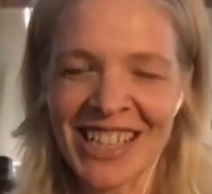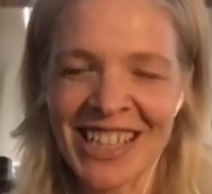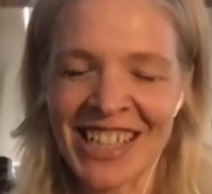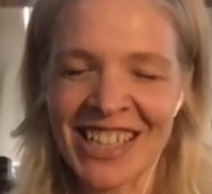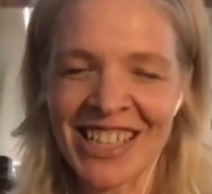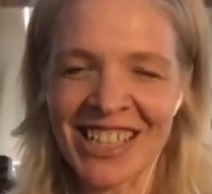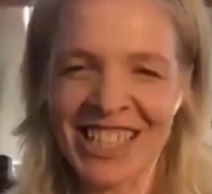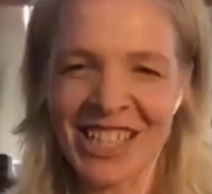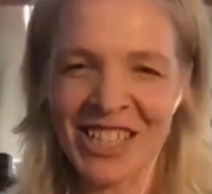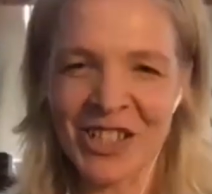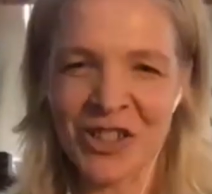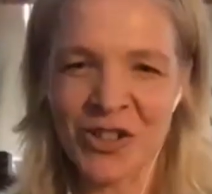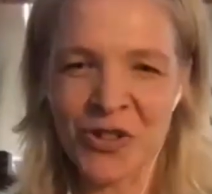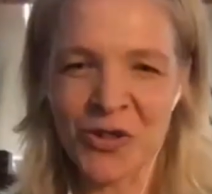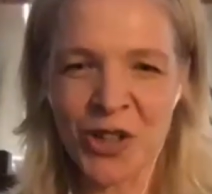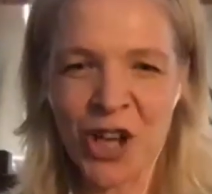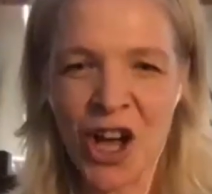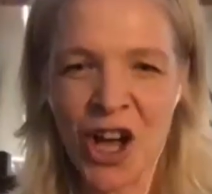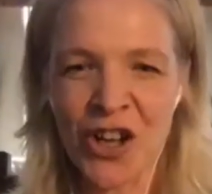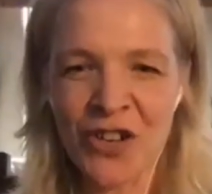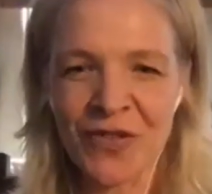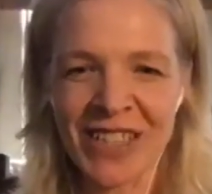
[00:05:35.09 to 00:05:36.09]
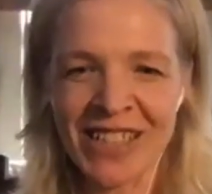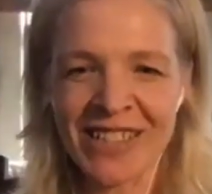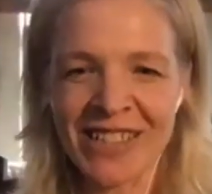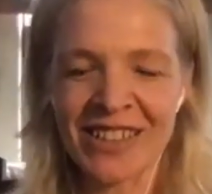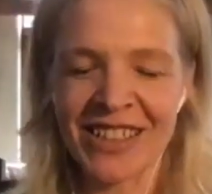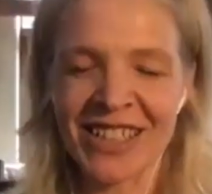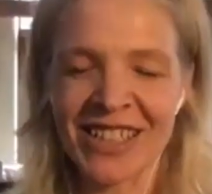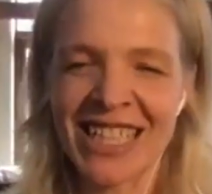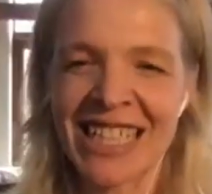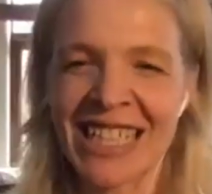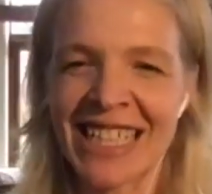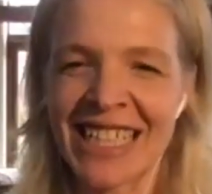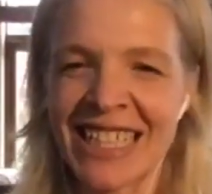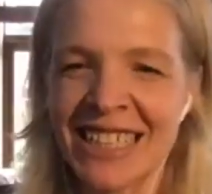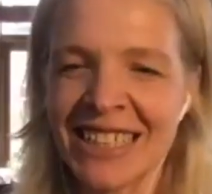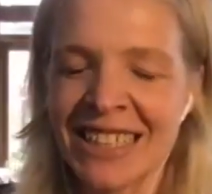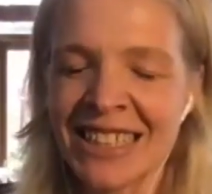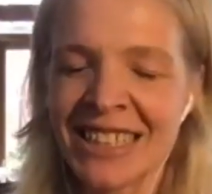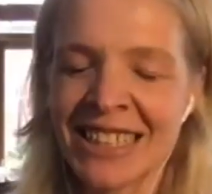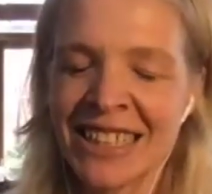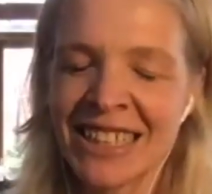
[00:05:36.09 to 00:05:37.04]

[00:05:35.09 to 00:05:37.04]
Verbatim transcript: and it's actually called COVID nineteen.